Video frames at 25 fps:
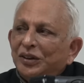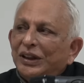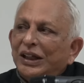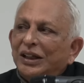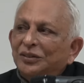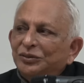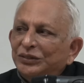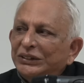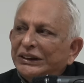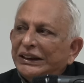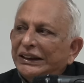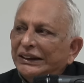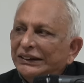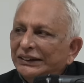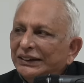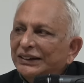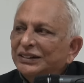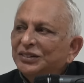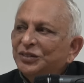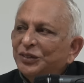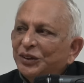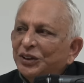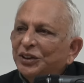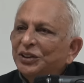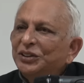I'm saying
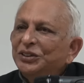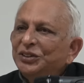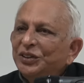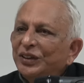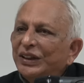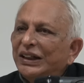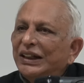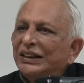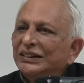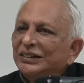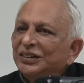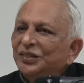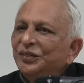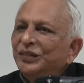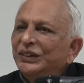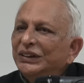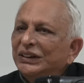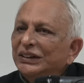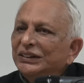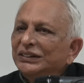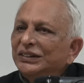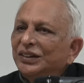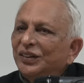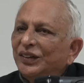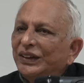this because you asked me
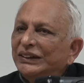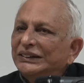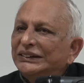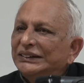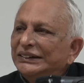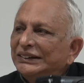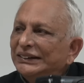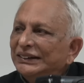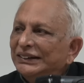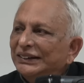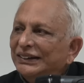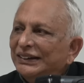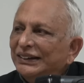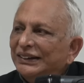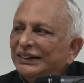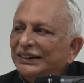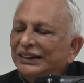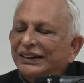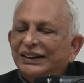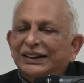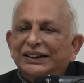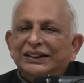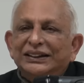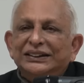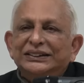this question.
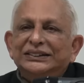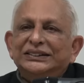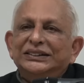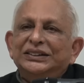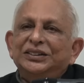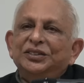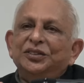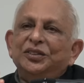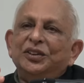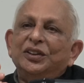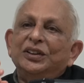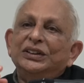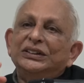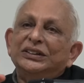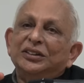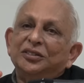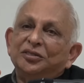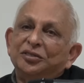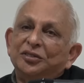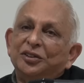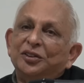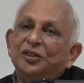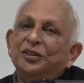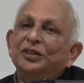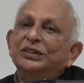She was,
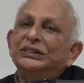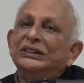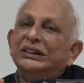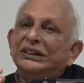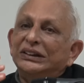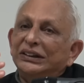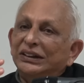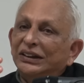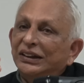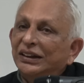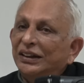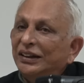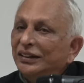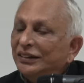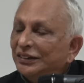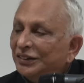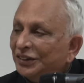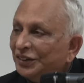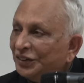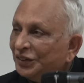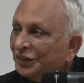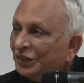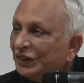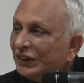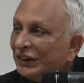of course, a great
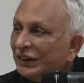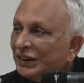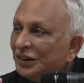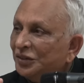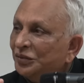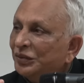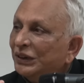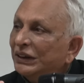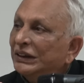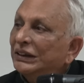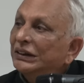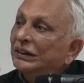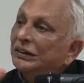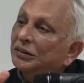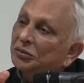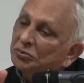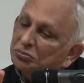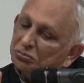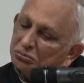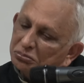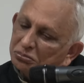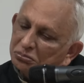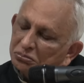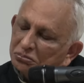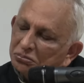yogini, but
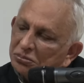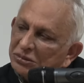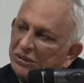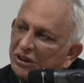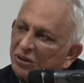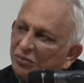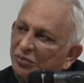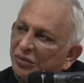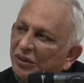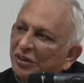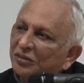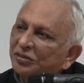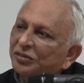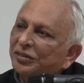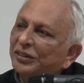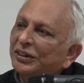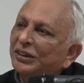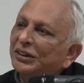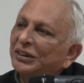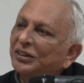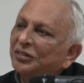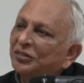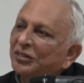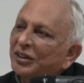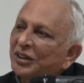she
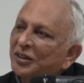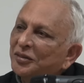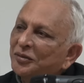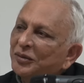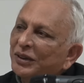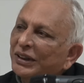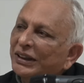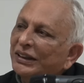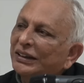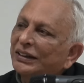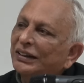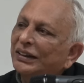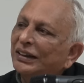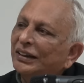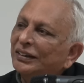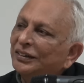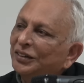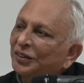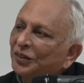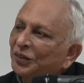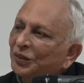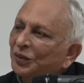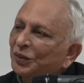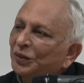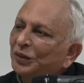preferred to remain
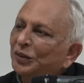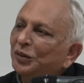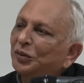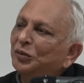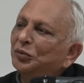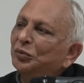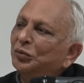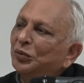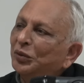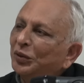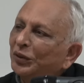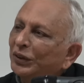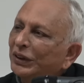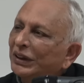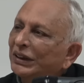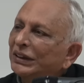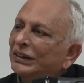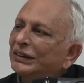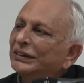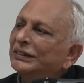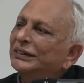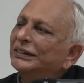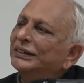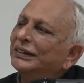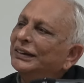unknown,
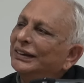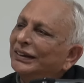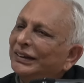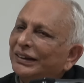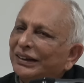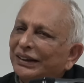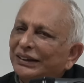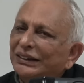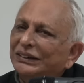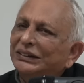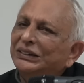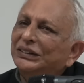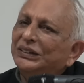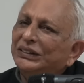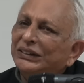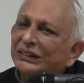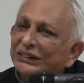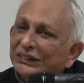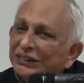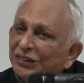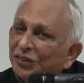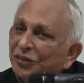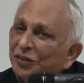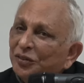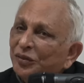modest.
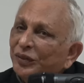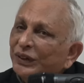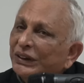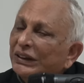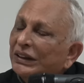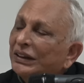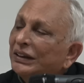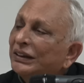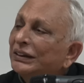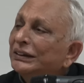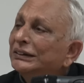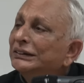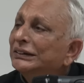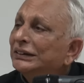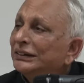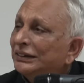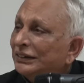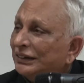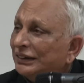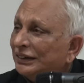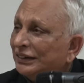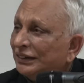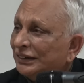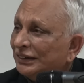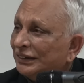This could be the
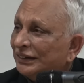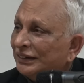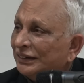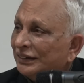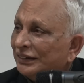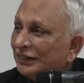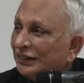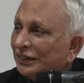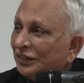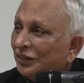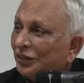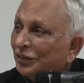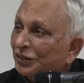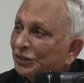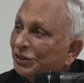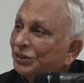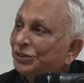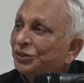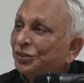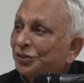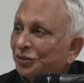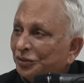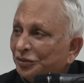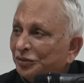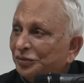reason
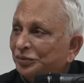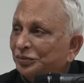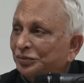also.